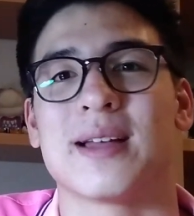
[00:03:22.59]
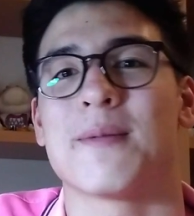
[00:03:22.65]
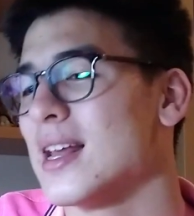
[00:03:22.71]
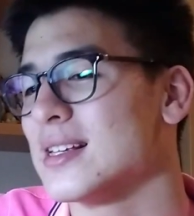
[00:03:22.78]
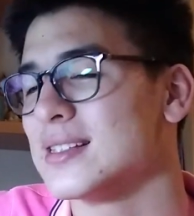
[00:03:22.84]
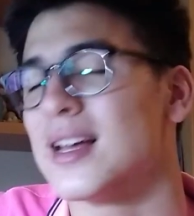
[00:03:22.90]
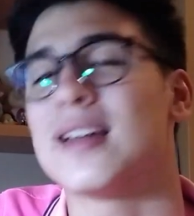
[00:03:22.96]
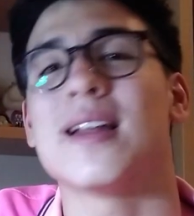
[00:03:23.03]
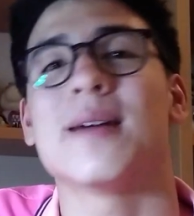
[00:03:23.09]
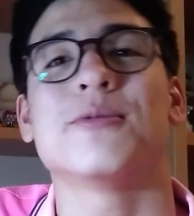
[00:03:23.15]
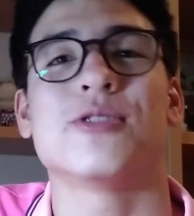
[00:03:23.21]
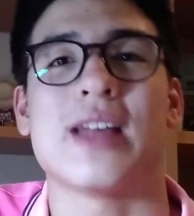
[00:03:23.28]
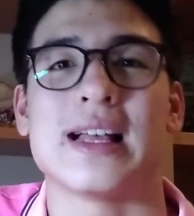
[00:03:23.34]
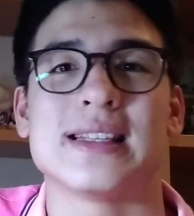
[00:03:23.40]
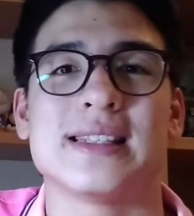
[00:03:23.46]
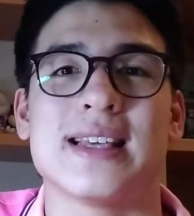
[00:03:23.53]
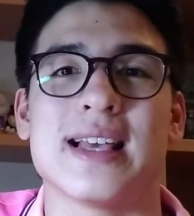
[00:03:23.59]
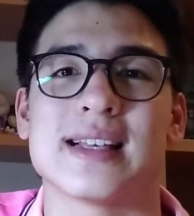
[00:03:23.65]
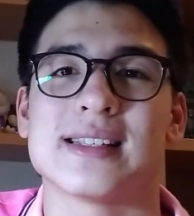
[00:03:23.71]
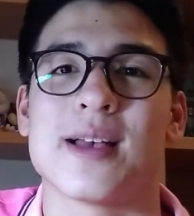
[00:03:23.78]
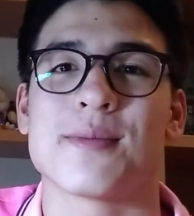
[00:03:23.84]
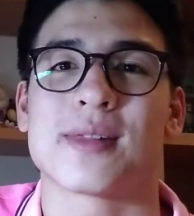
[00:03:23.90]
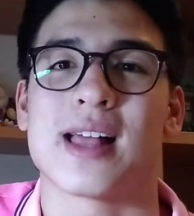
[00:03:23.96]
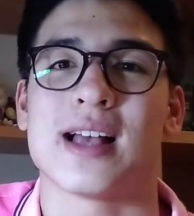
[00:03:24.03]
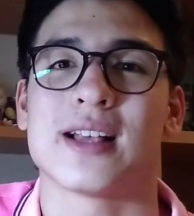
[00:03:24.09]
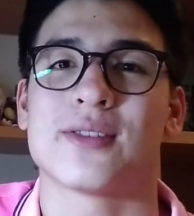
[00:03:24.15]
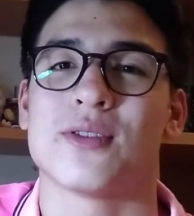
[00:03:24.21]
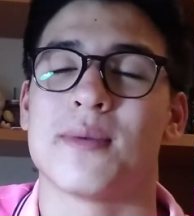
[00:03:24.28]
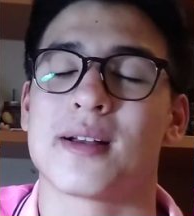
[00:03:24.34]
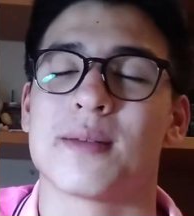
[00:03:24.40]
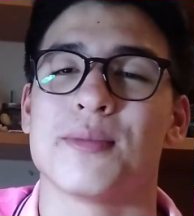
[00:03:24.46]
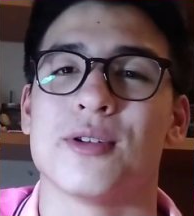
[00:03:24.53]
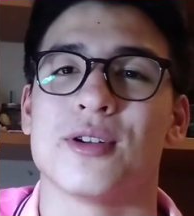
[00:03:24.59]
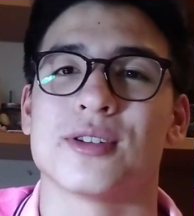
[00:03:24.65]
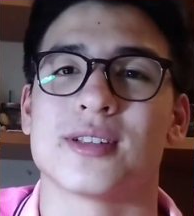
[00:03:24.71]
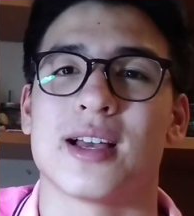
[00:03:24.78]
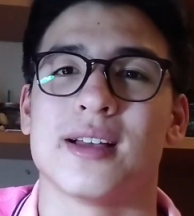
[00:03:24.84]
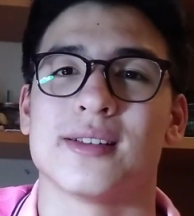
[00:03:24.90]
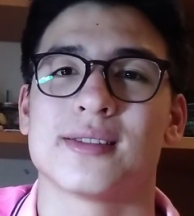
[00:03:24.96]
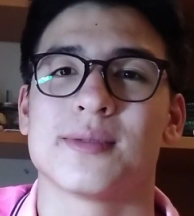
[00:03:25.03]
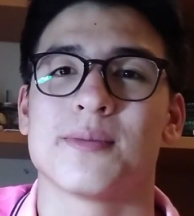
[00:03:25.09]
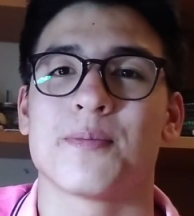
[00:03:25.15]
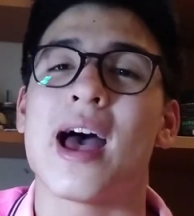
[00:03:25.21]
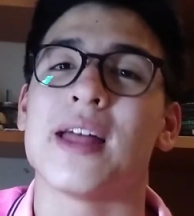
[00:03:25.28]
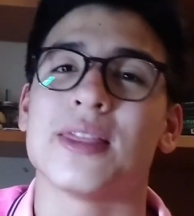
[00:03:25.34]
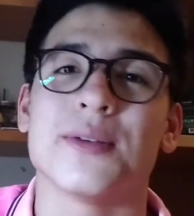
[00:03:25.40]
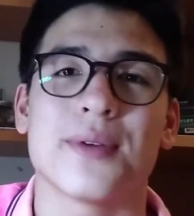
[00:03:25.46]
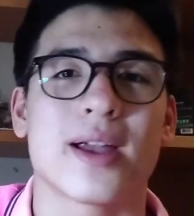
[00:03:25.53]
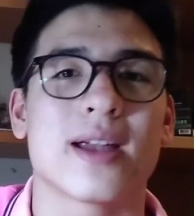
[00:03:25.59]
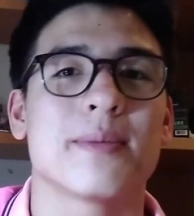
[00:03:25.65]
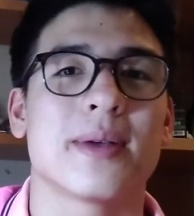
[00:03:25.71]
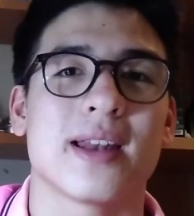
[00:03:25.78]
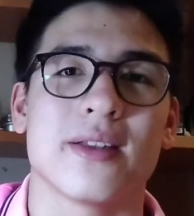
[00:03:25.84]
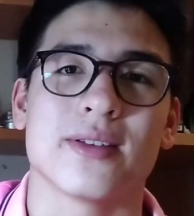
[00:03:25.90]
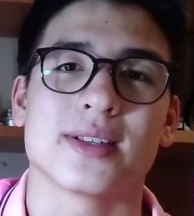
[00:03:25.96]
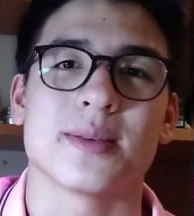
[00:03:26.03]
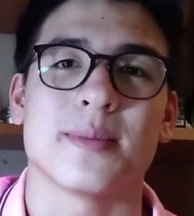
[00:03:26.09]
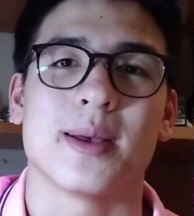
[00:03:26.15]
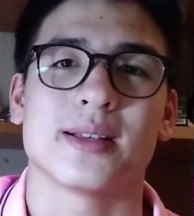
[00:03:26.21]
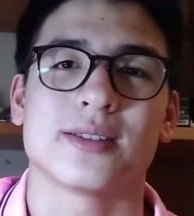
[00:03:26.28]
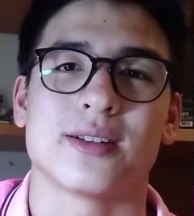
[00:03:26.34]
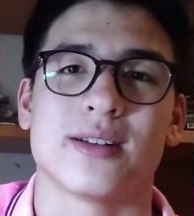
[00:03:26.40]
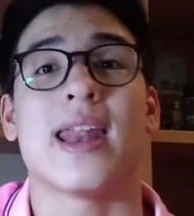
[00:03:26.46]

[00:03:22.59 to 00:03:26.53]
and I signed up to that CSM class for my computer science at the very beginning of the semester.